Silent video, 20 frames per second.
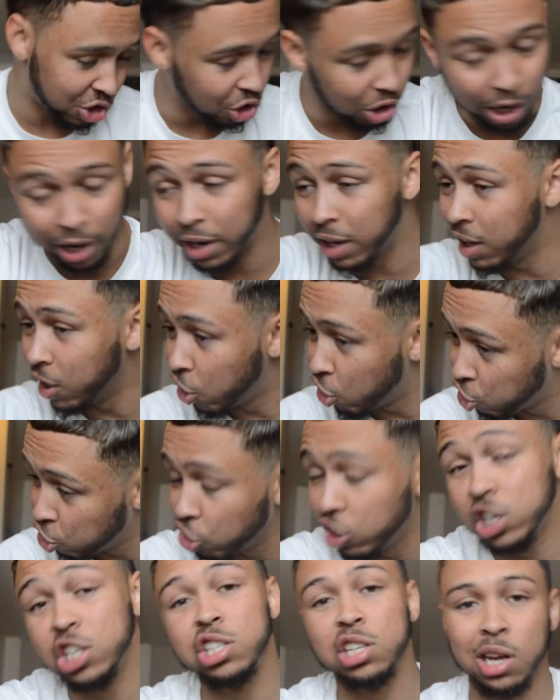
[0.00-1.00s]
You gotta
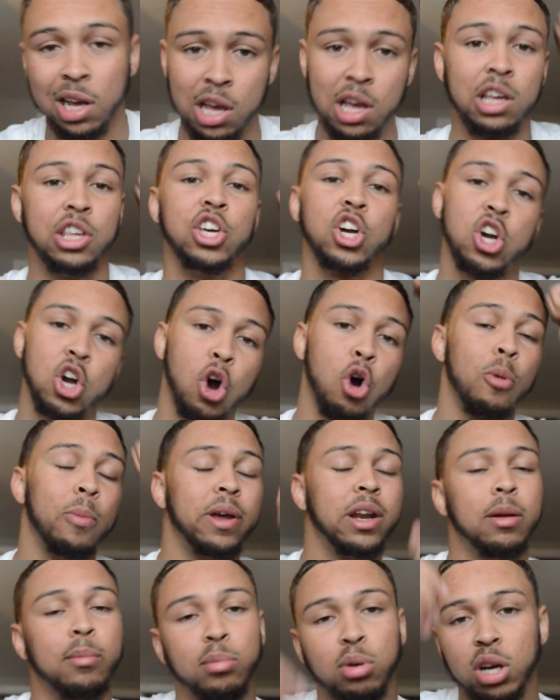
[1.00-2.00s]
increase your
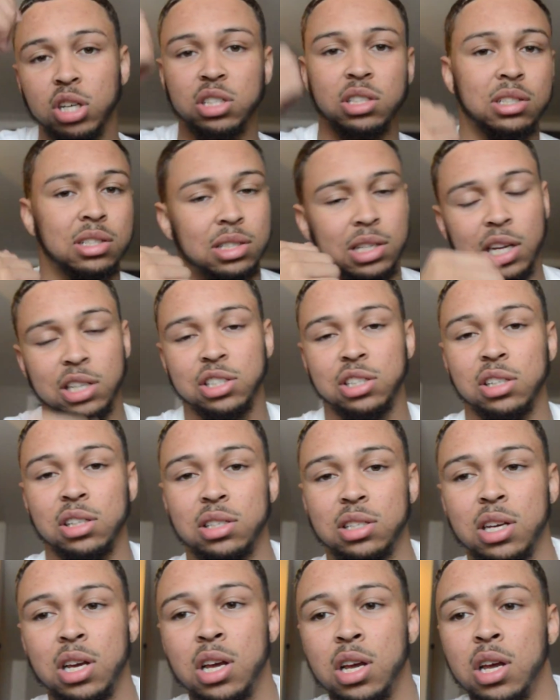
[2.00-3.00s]
combing and brushing
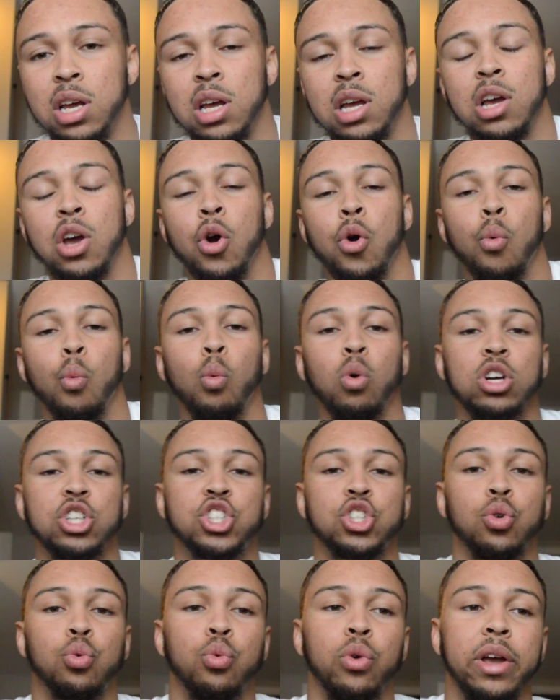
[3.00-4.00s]
sessions. Once
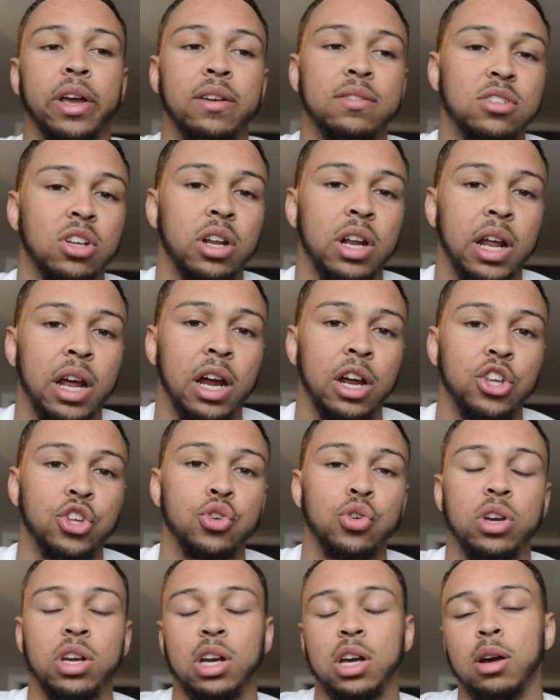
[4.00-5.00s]
your waves are there, you
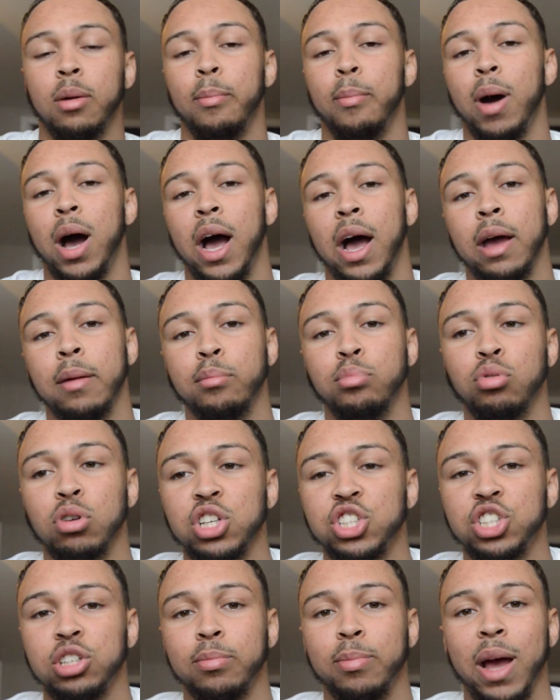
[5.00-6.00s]
can combine
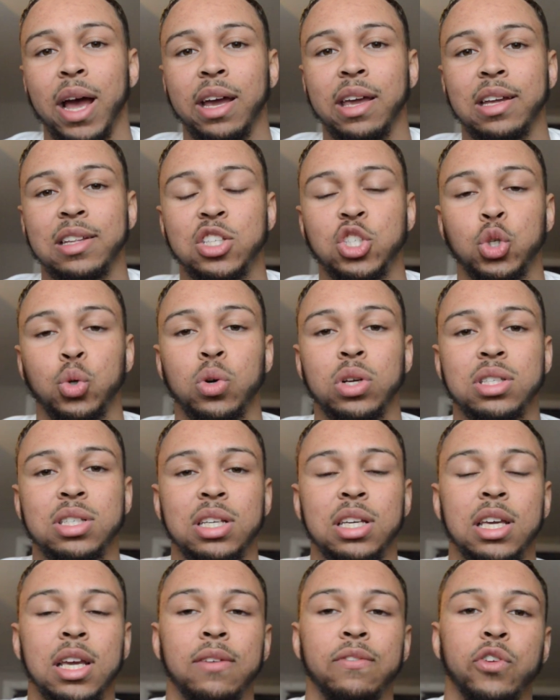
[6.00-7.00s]
brushing back into it to
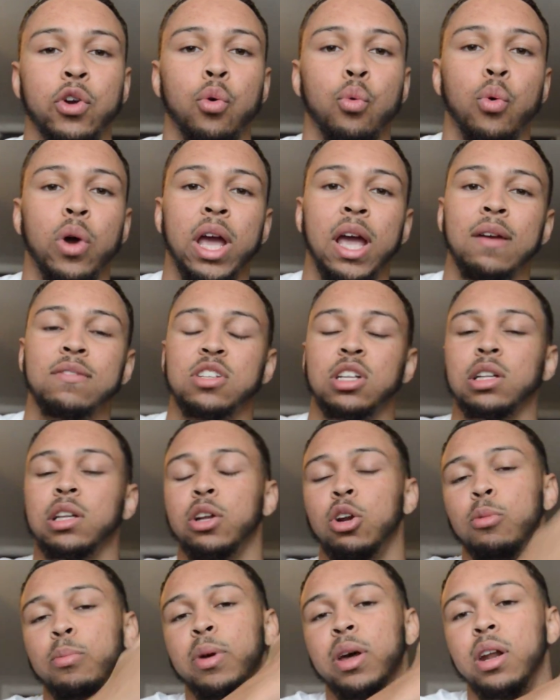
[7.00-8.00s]
give your waves a
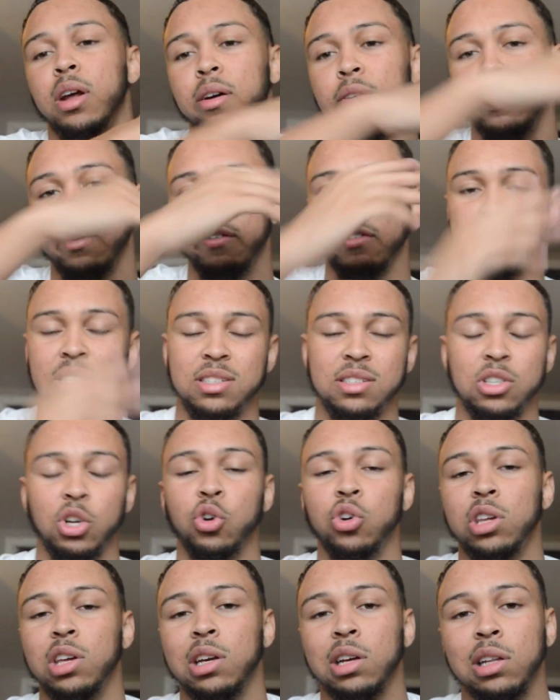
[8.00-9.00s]
little bit of a
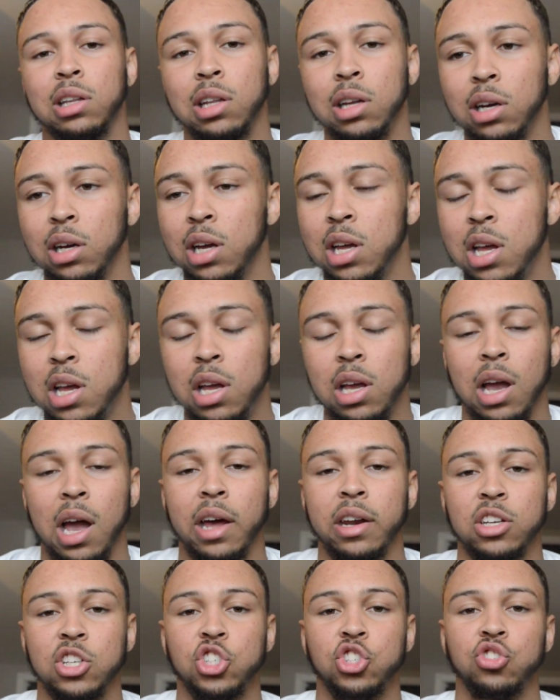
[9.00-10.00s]
silkier look,
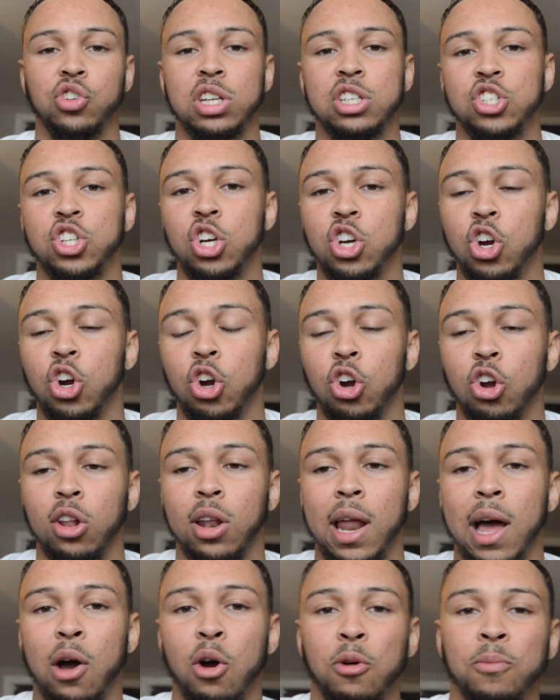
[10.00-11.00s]
kind of stretch the curl
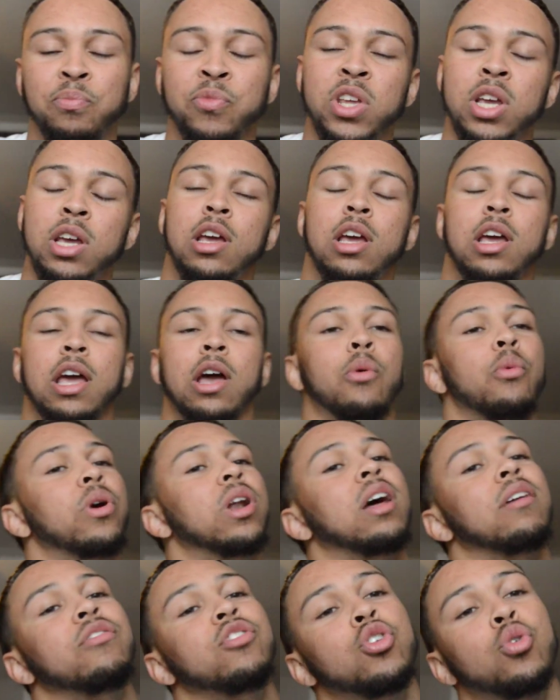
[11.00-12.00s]
out. And
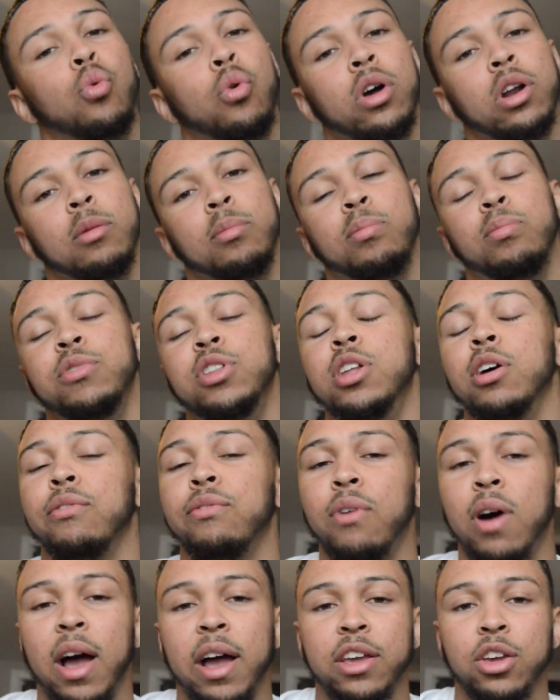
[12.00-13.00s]
whenever you want to
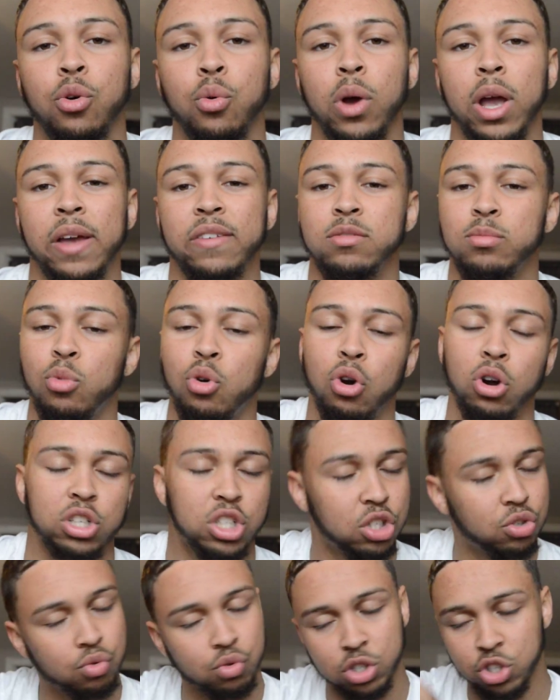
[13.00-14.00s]
define your waves more,
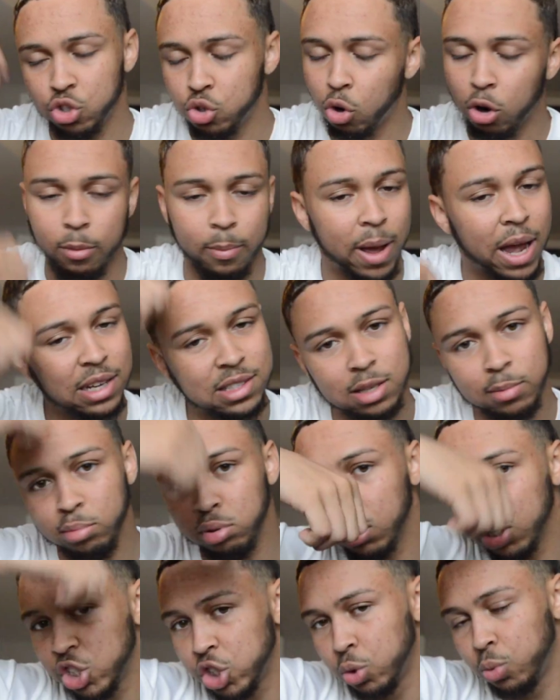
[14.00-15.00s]
just resort back to
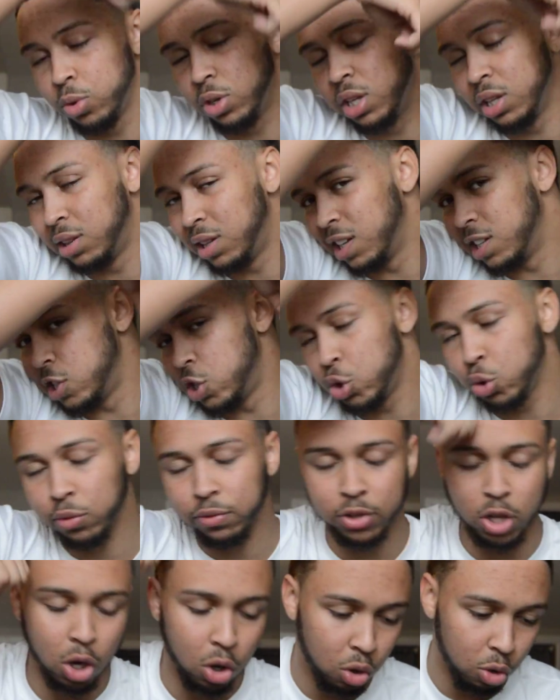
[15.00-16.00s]
brushing with a thin
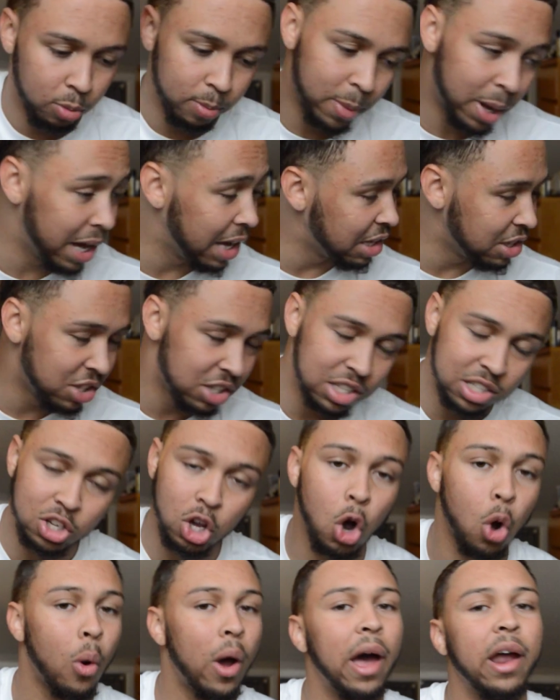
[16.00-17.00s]
tooth comb, man. You just
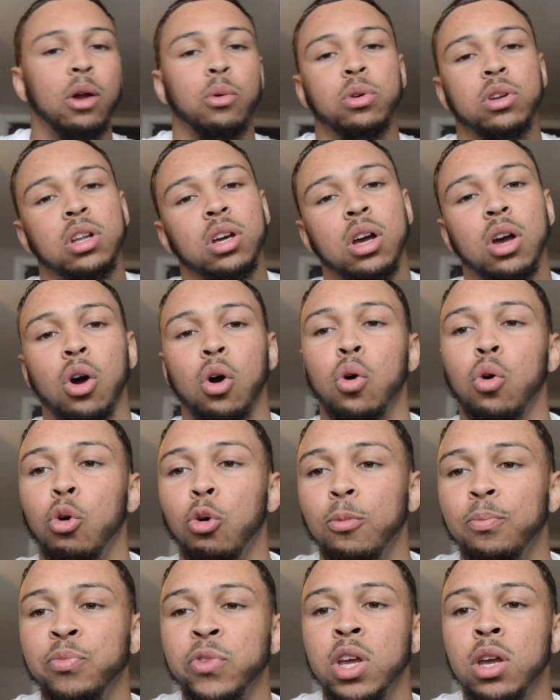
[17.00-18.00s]
go at it with the
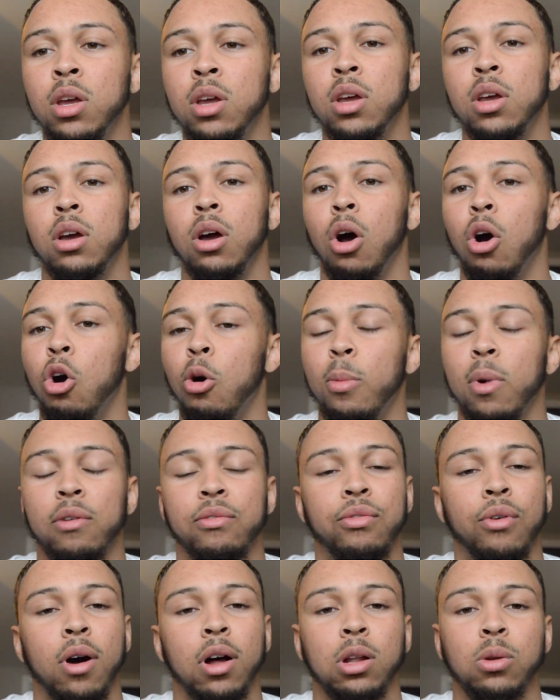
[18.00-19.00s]
comb. All my
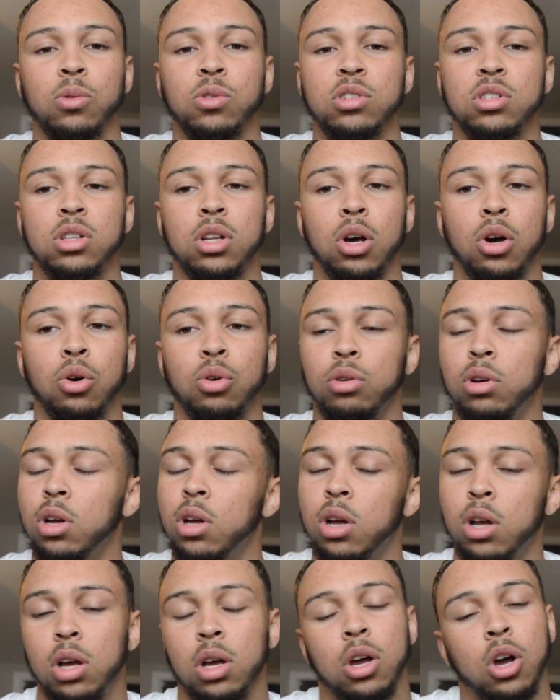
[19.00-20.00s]
followers know
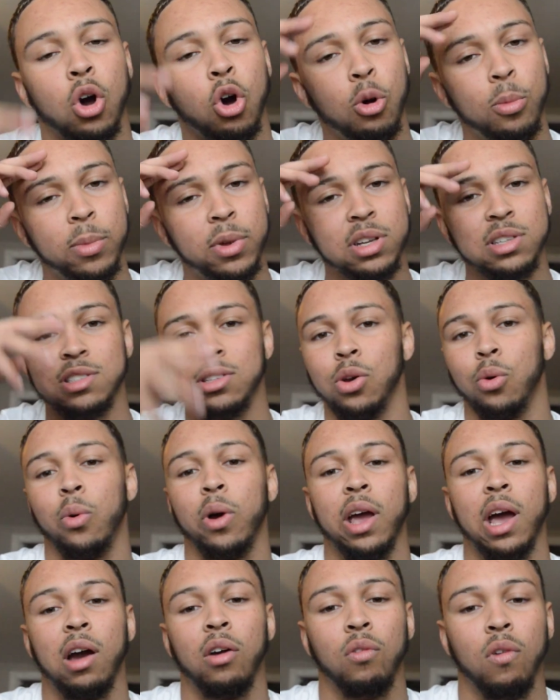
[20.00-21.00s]
combing is the
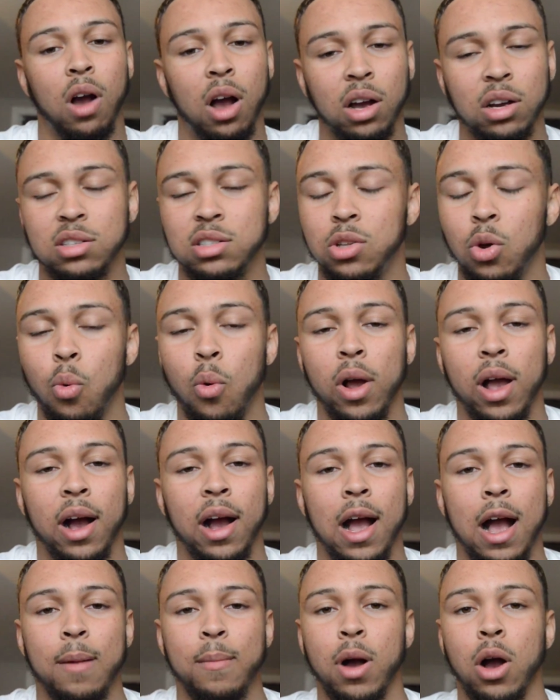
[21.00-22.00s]
way I rock, it's the way I
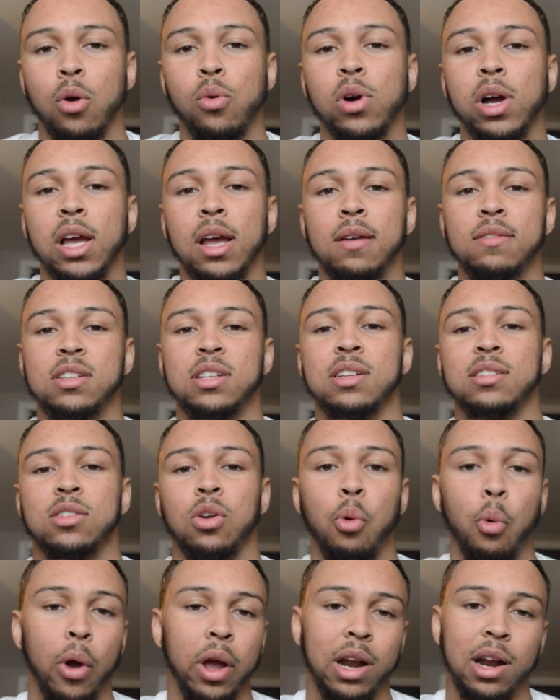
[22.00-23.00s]
got my waves, and it's
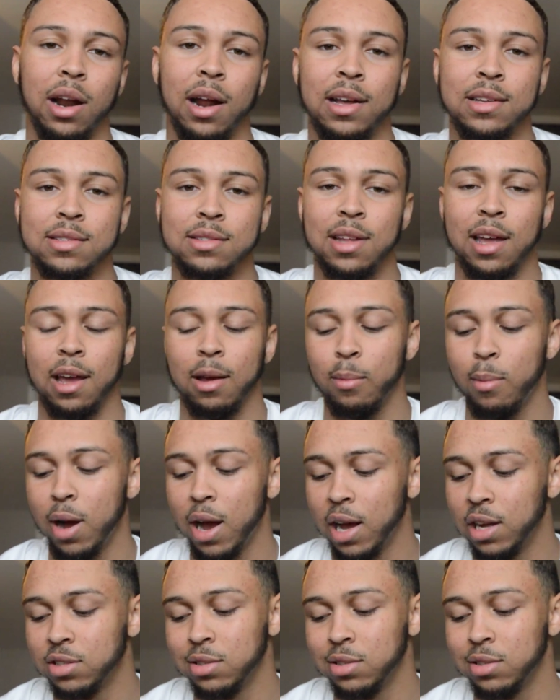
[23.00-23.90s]
the way that I stand by.